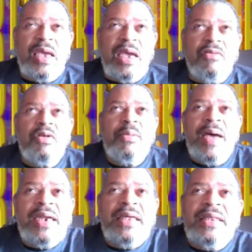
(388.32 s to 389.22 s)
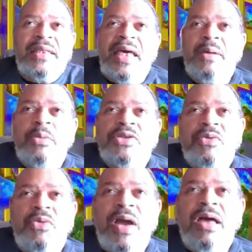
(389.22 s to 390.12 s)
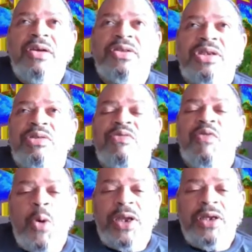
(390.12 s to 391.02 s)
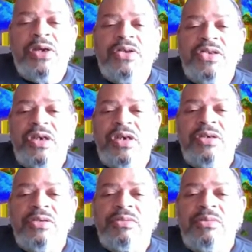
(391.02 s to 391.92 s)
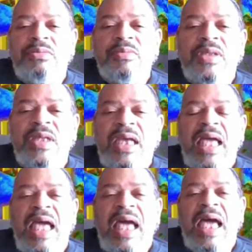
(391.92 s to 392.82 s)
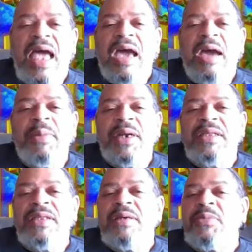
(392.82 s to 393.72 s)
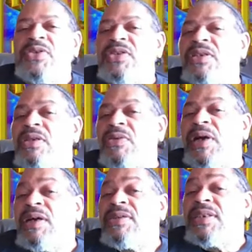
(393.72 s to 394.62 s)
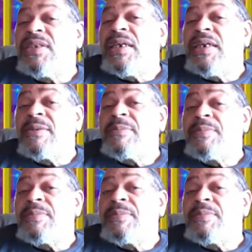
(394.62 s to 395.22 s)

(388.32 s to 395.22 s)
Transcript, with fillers: everybody that was around you 40 years ago how many of them are still around today?